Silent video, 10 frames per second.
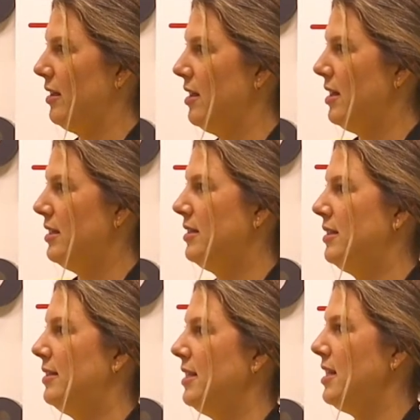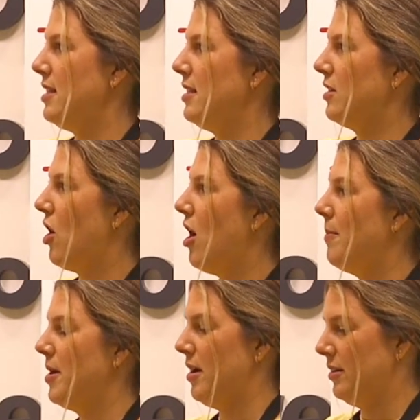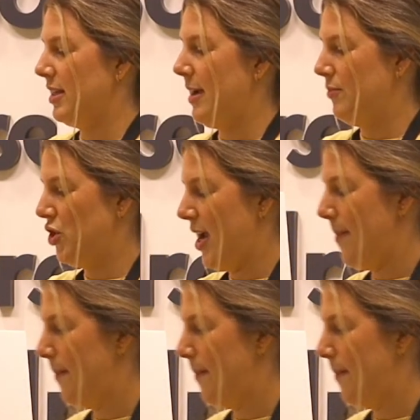C comma type shape.